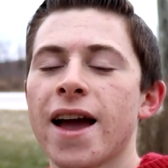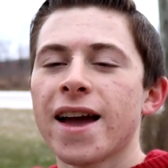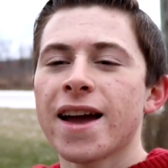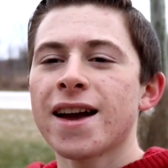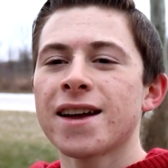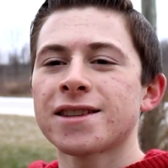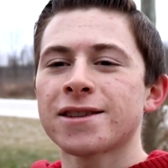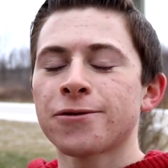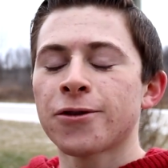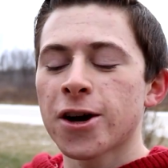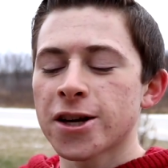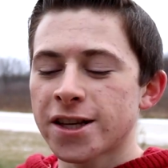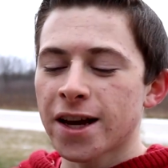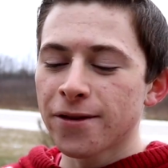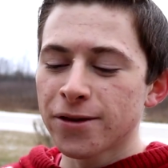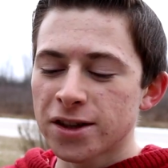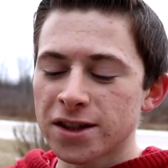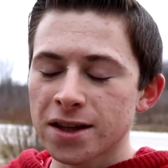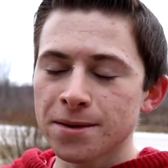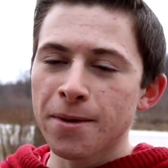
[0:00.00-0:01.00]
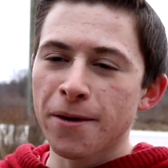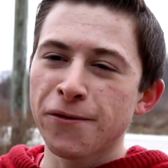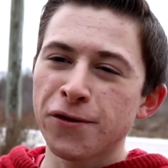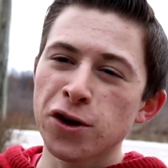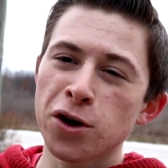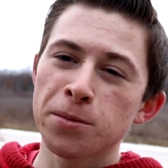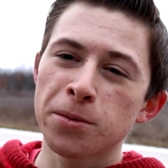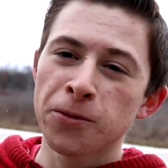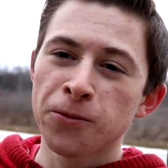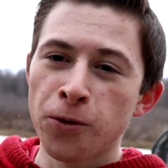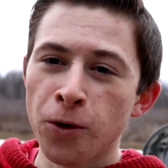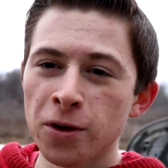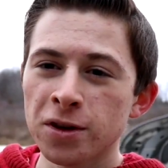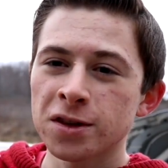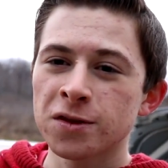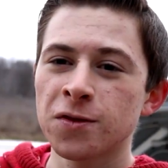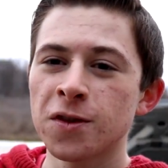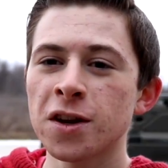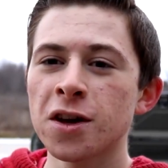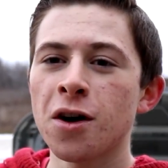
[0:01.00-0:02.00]
And if you guys haven't seen my video before
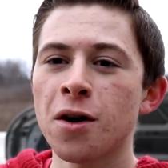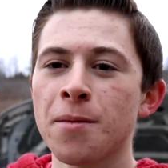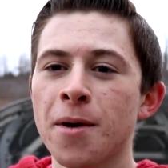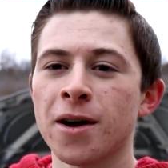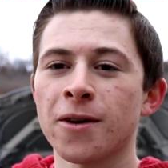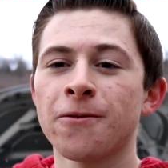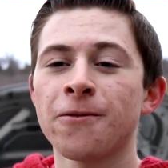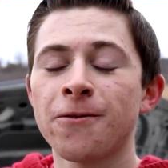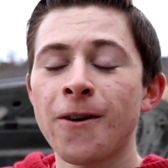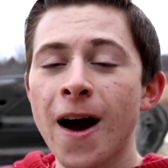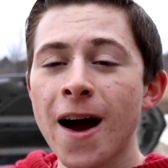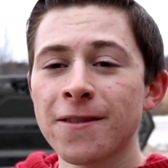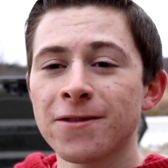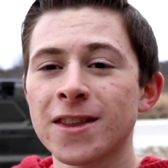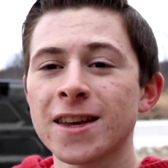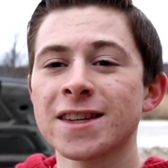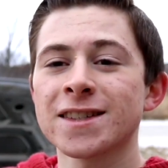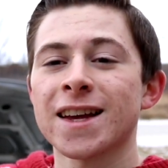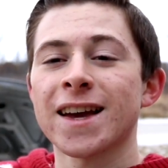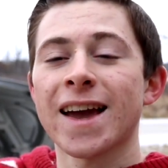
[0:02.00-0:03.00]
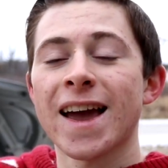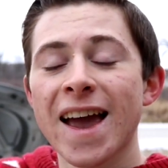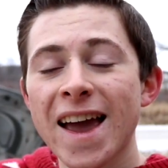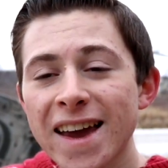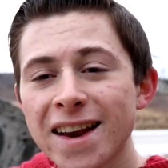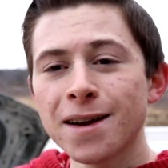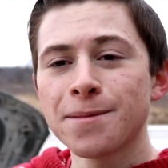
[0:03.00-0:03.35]
this video about 5 things I hate